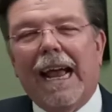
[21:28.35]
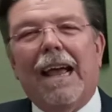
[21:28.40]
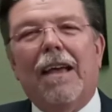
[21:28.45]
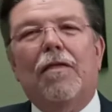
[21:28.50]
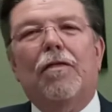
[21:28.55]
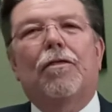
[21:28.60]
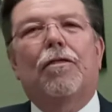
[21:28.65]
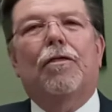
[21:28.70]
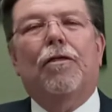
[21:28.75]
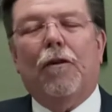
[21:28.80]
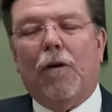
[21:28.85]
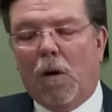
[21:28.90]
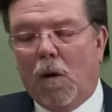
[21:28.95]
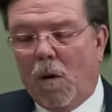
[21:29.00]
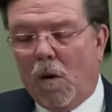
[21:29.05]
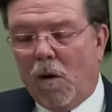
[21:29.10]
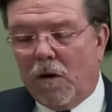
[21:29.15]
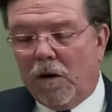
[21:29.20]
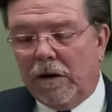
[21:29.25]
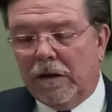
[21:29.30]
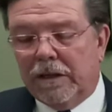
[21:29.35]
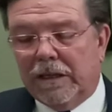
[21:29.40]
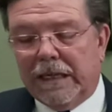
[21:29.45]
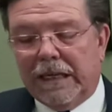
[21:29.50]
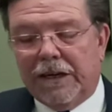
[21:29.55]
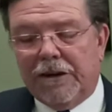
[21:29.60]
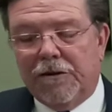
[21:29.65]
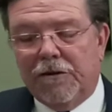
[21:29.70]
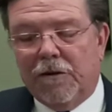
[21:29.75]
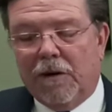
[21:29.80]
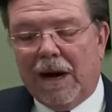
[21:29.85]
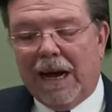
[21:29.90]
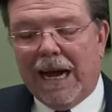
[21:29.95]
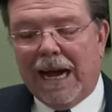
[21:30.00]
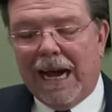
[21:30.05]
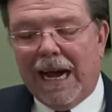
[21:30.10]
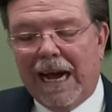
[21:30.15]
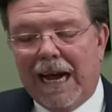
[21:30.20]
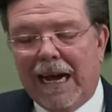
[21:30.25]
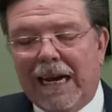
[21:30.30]
and thorns in your
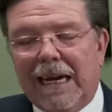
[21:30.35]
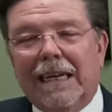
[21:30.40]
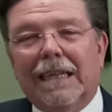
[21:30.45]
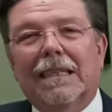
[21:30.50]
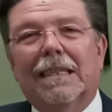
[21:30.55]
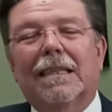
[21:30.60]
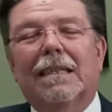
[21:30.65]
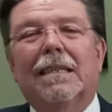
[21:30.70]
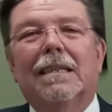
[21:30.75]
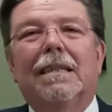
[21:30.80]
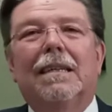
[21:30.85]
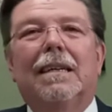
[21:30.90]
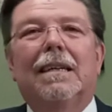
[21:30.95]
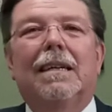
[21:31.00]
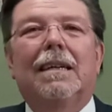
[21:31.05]
eyes,